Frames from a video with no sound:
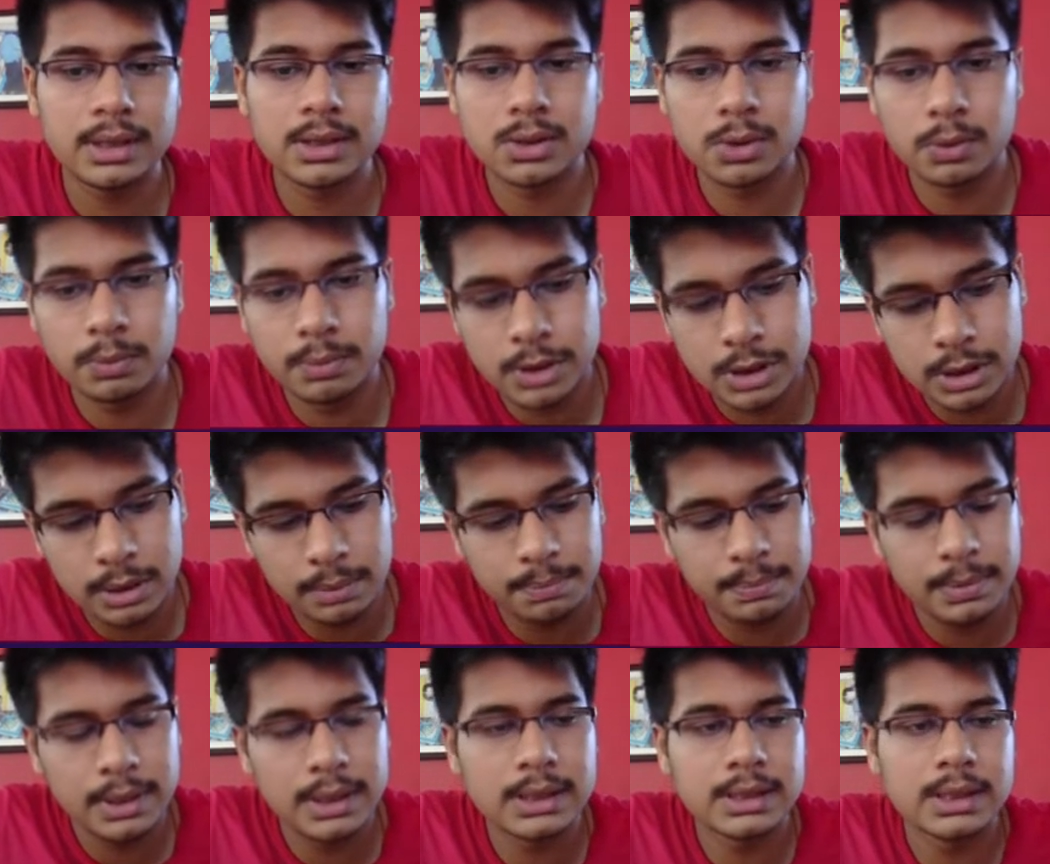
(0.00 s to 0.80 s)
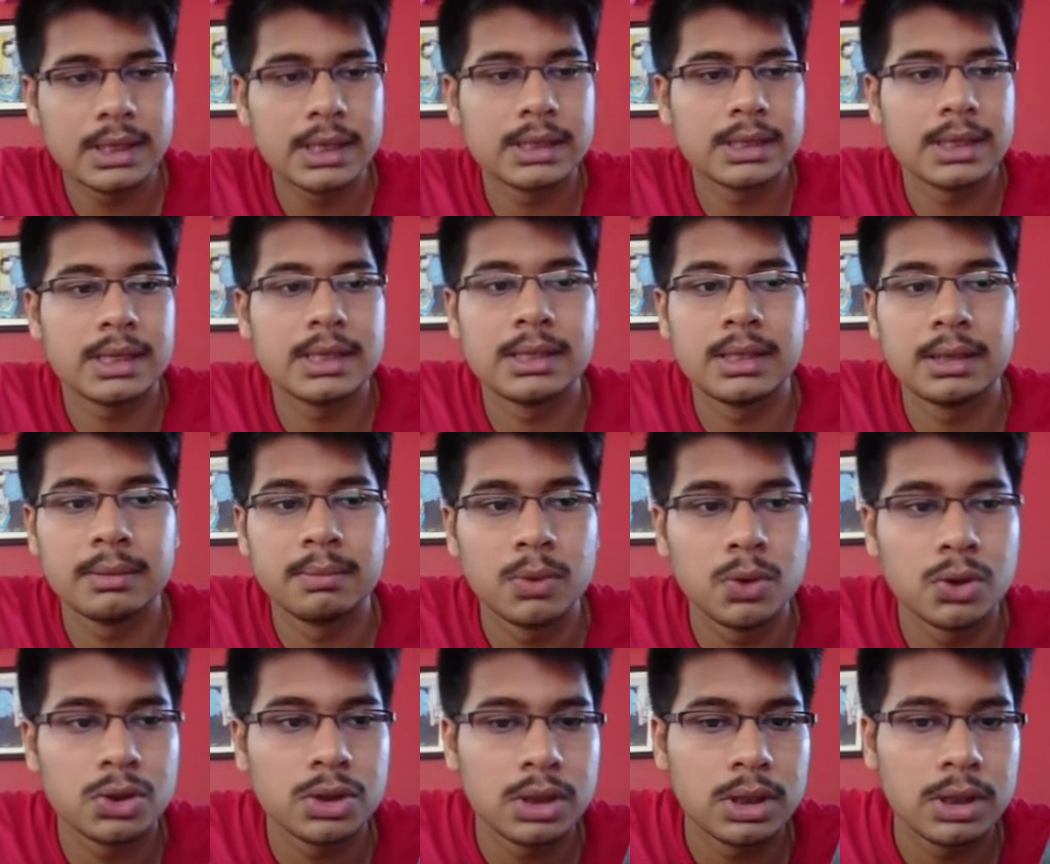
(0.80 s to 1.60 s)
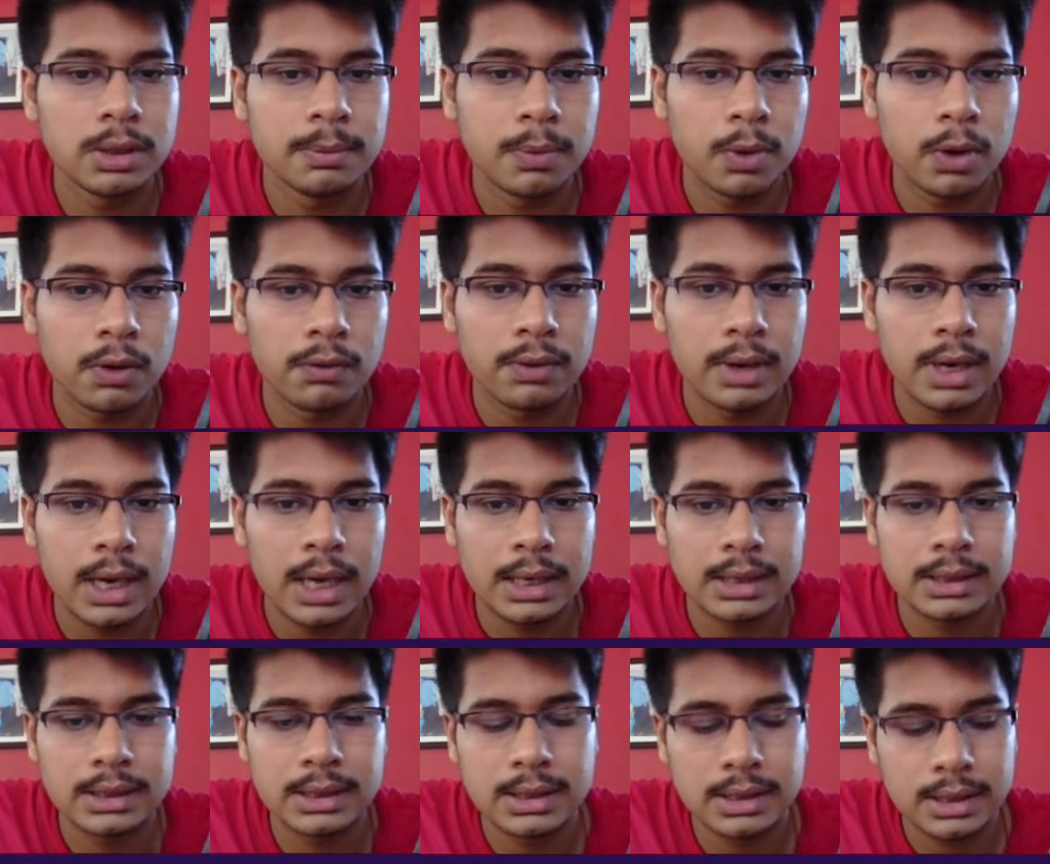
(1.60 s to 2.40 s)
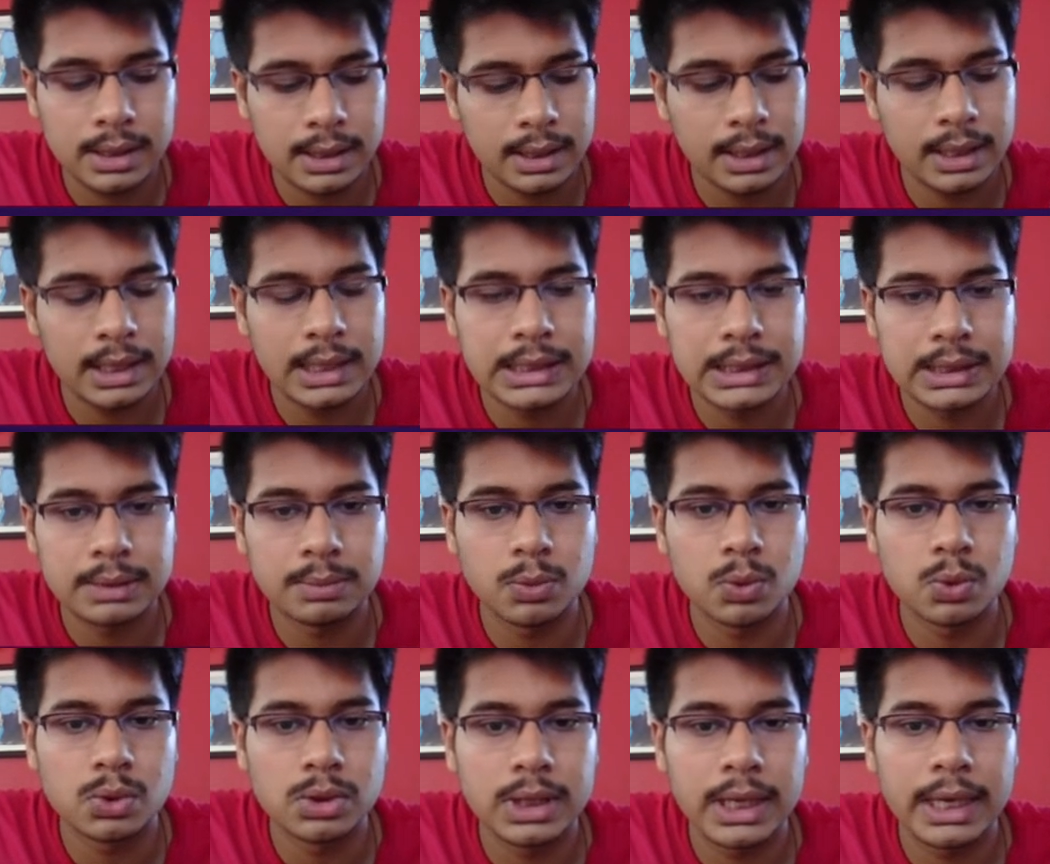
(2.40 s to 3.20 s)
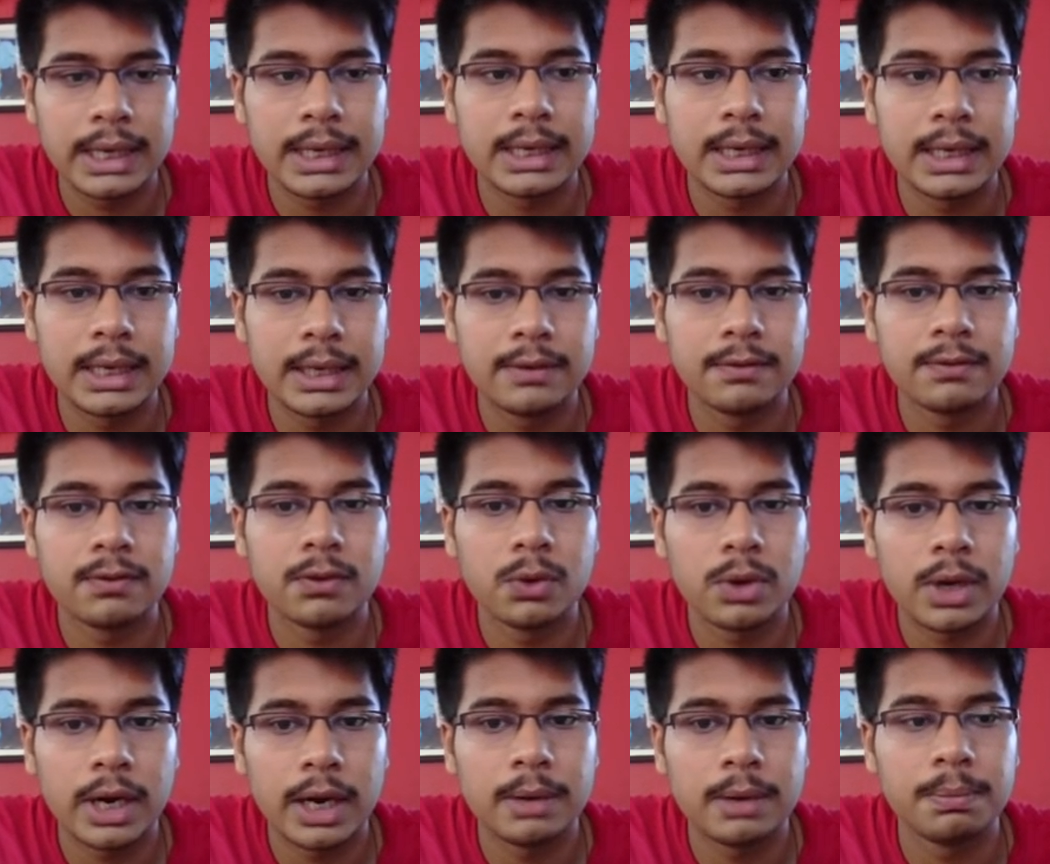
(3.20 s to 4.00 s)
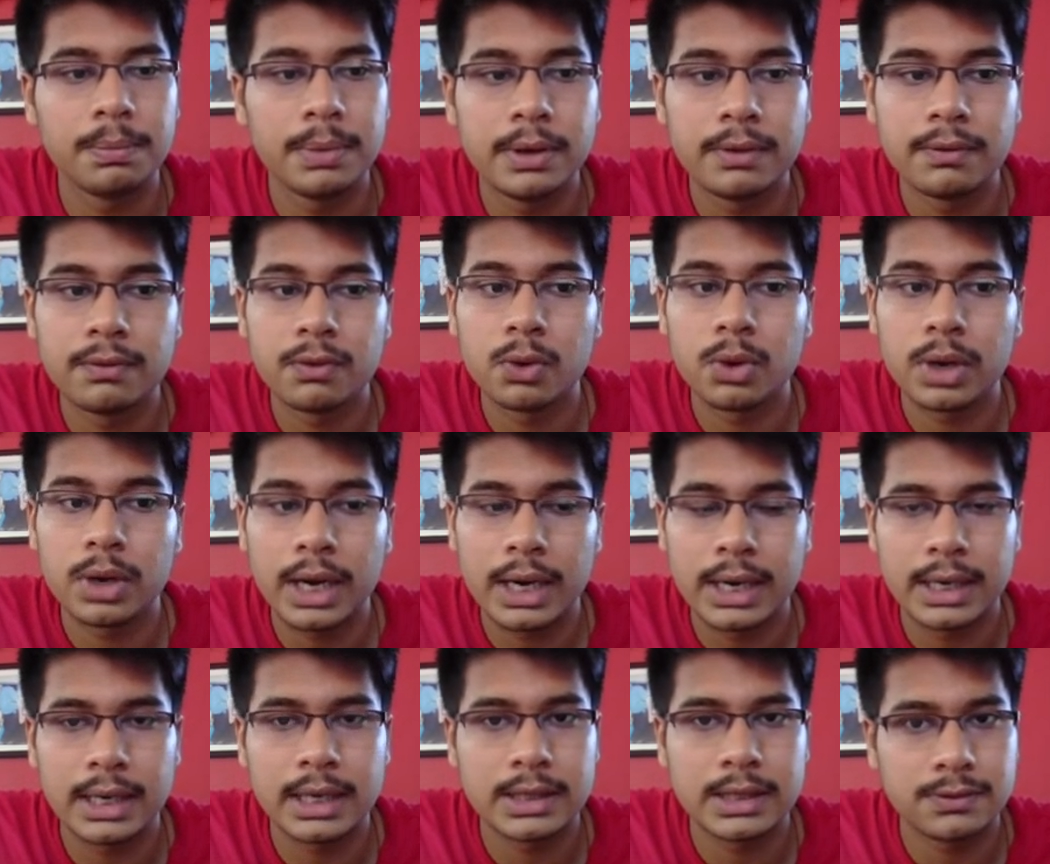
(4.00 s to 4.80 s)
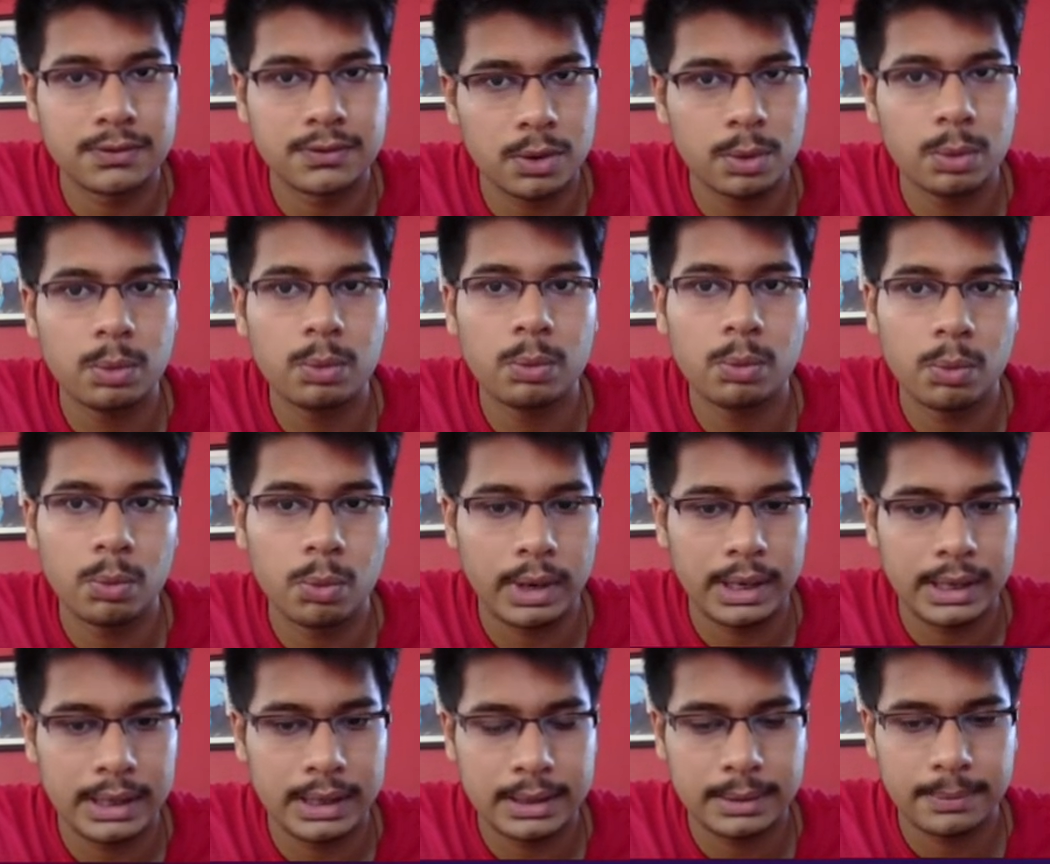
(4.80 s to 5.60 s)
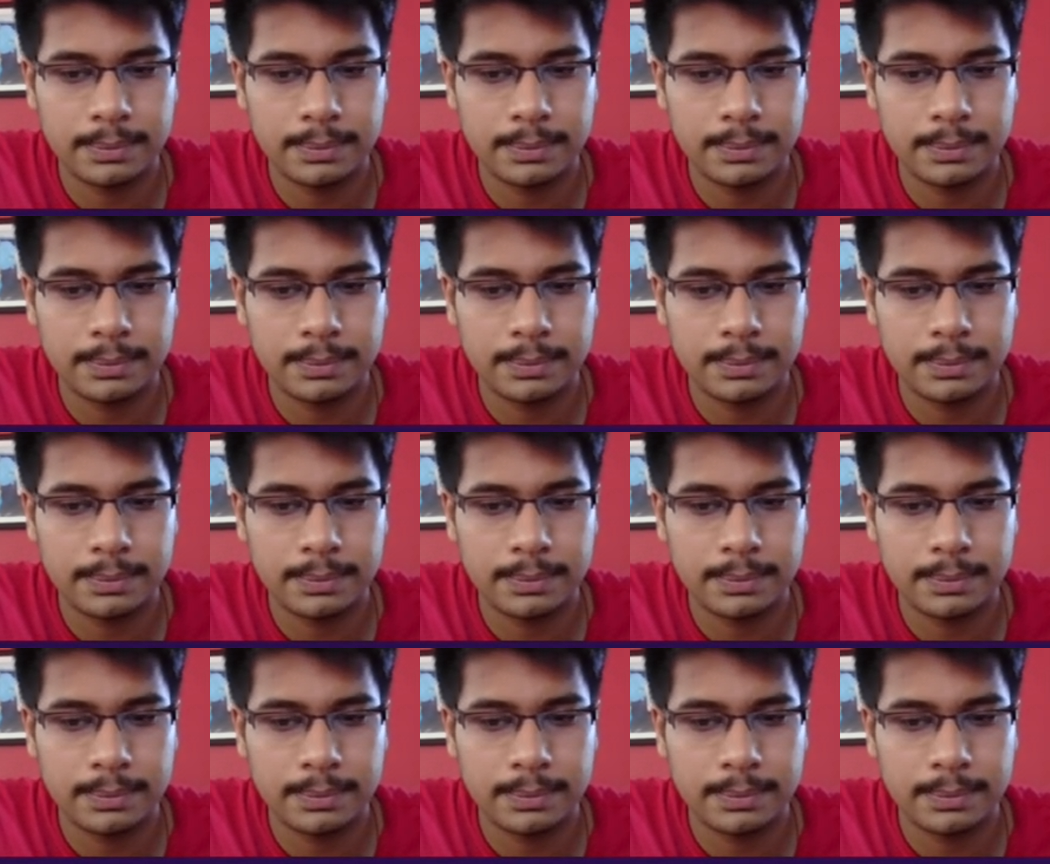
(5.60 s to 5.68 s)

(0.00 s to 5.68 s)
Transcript: So bishop b6 is a mostly prophylaxis against moves like d4 and b4 ideas from white.